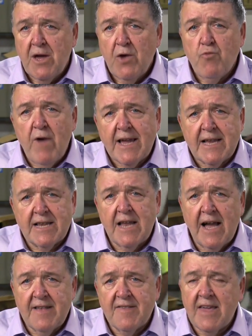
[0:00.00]

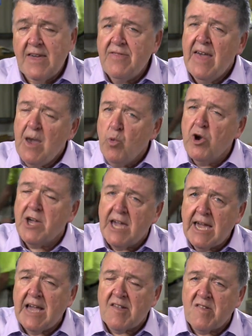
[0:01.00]
recognizing in their
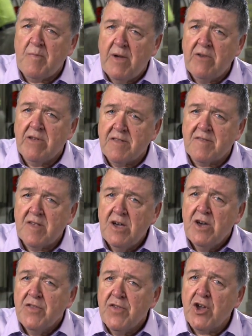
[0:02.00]
working
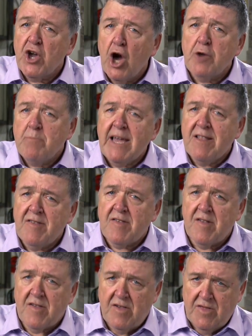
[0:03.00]
experience that God meets
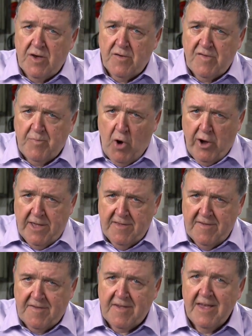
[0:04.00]
us at those
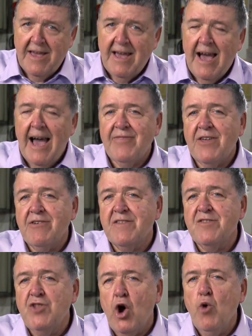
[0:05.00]
points. And there
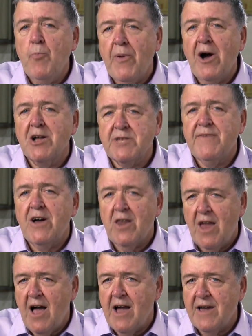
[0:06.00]
is no part of our
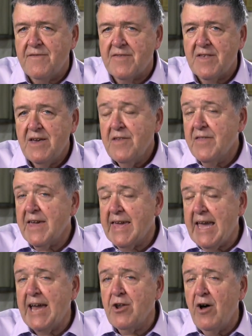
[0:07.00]
lives that
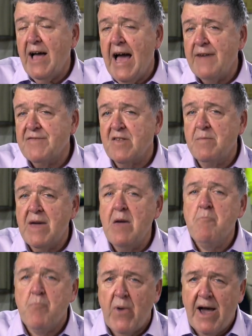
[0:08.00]
cannot have some
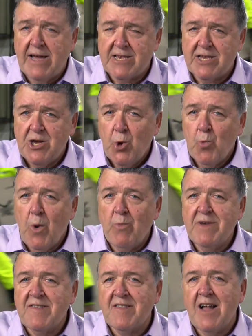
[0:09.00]
impact when
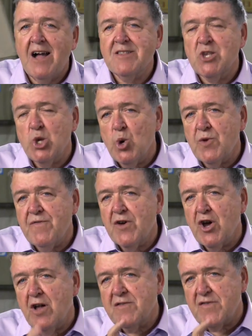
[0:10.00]
we start to look for
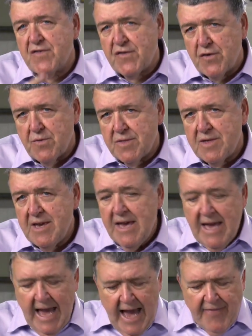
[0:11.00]
God's
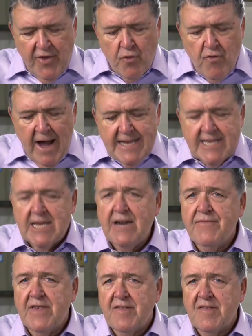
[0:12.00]
truth. And the writer
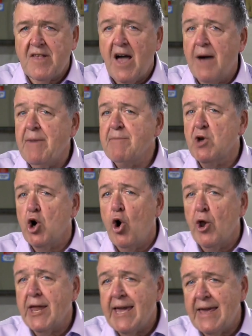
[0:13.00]
of this psalm, I'm
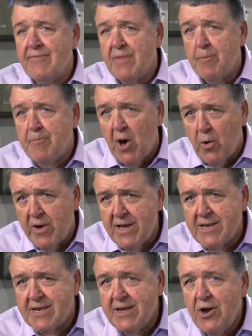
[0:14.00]
calling it the
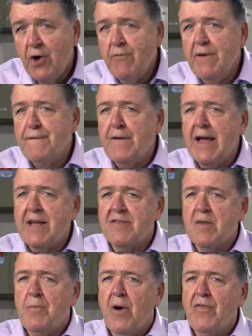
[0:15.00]
poet,
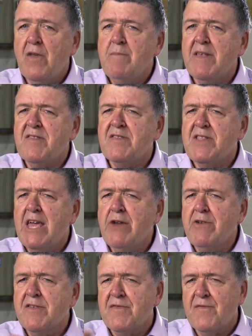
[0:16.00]
reflects upon the
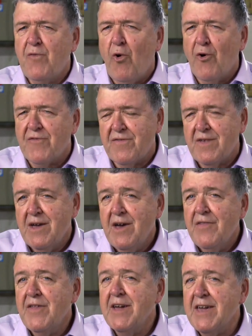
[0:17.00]
mysterious force
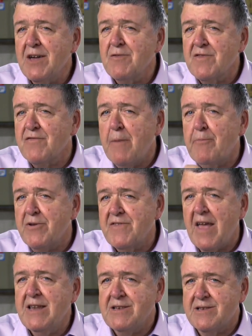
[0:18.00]
that hills
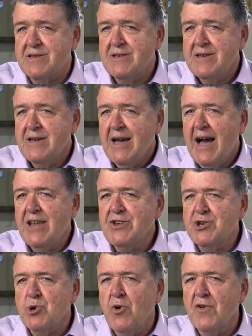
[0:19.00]
represent and
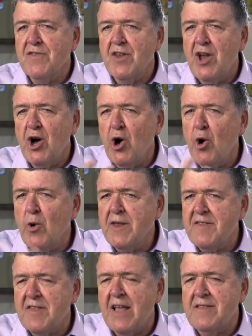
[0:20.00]
draws on a holy
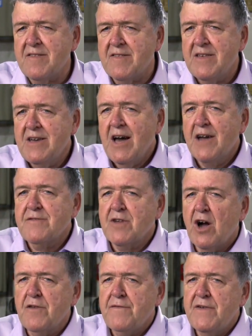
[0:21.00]
sense of
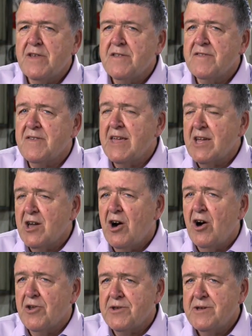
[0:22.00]
confidence in
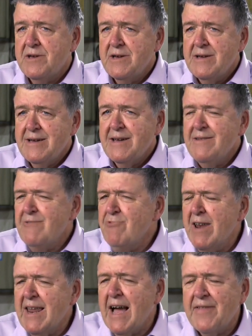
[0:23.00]
God.
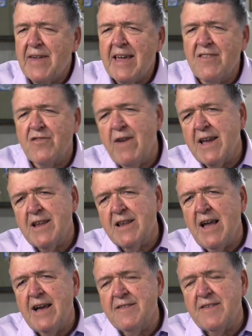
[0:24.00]
Really, I think it's
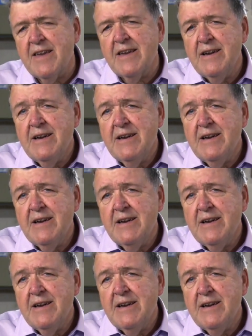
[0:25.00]
recognizing